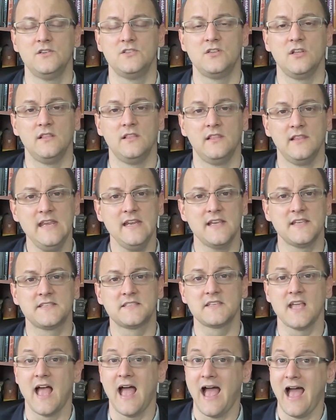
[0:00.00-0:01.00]
to lead
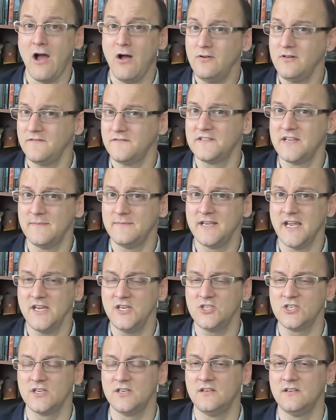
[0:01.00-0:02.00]
us out of
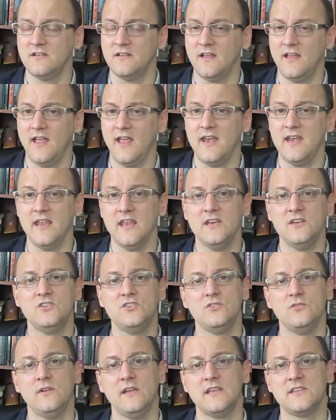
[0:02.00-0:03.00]
temptation and
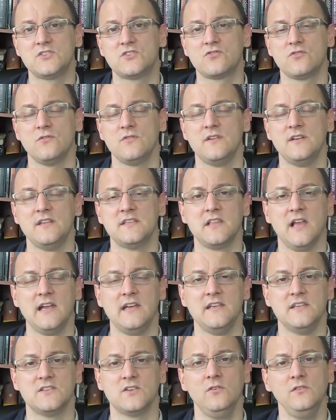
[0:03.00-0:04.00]
into His truth and His
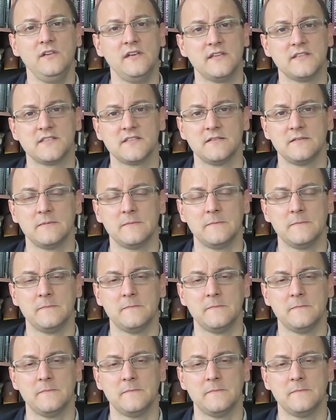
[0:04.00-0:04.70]
light and His holiness.